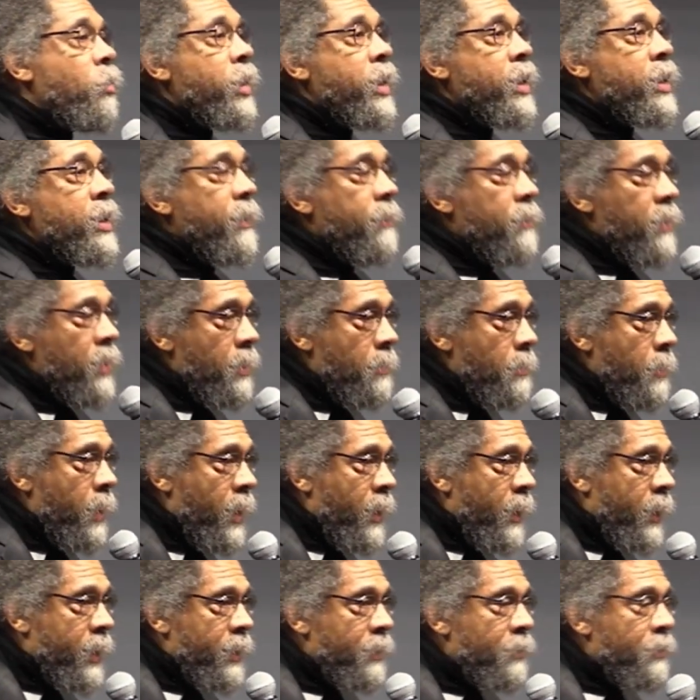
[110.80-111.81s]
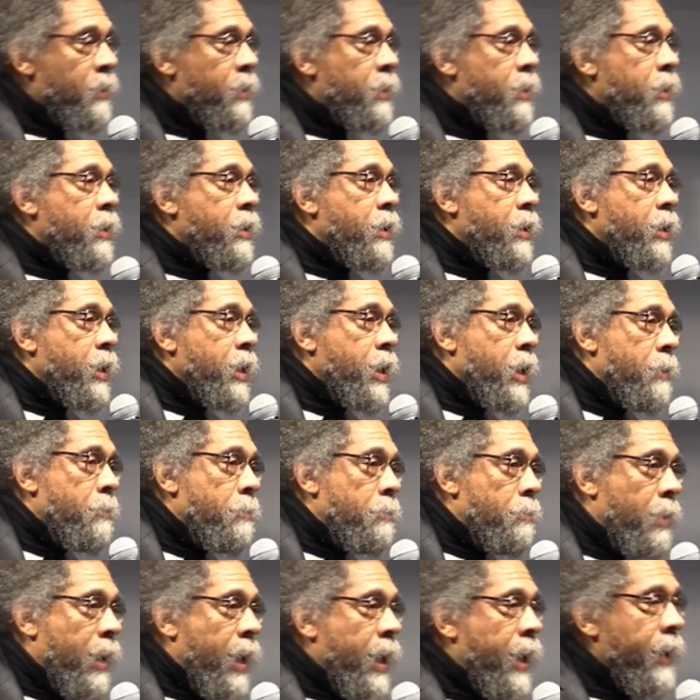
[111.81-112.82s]
of the American
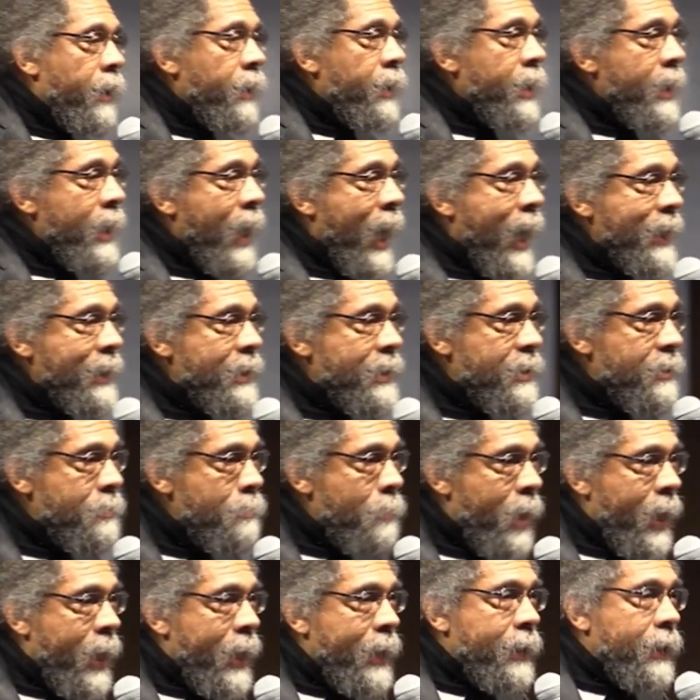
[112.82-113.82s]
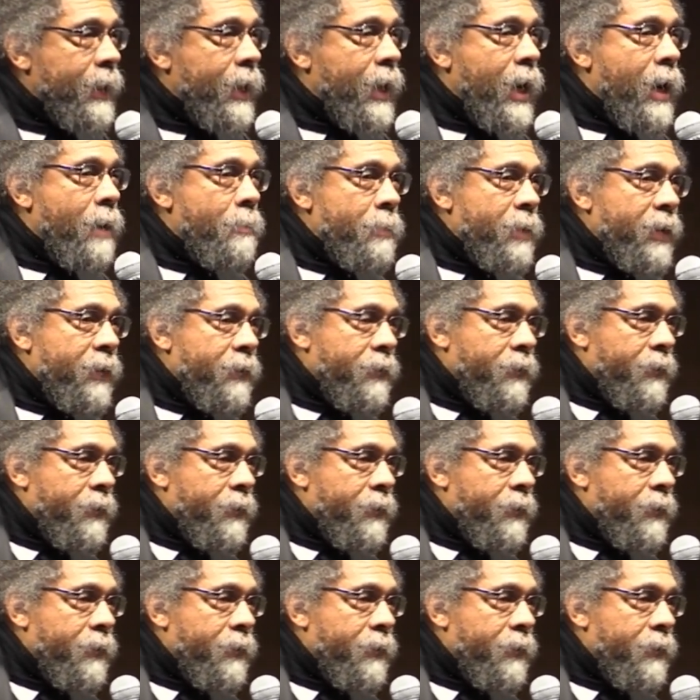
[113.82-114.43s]
empire, and the Iceman Cometh,